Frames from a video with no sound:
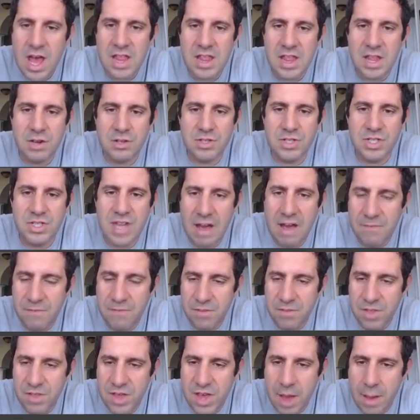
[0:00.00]
there's
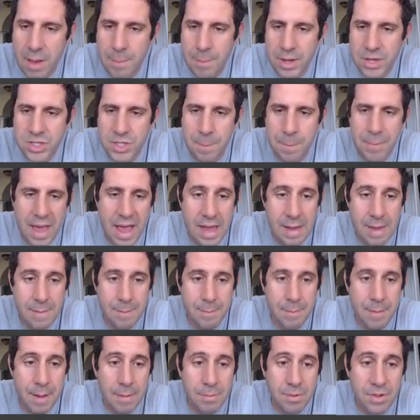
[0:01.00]
definitely a bunch of
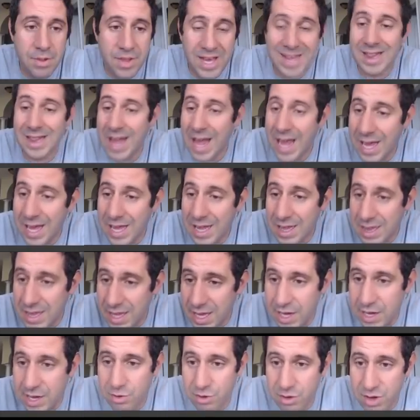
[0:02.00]
paint bubbling
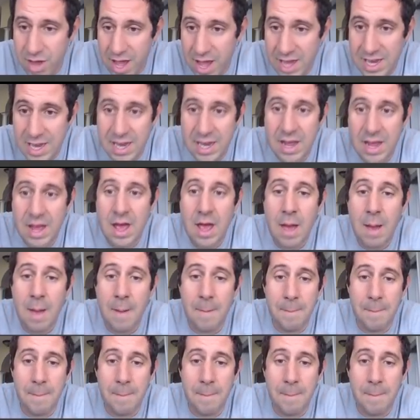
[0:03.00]
likely created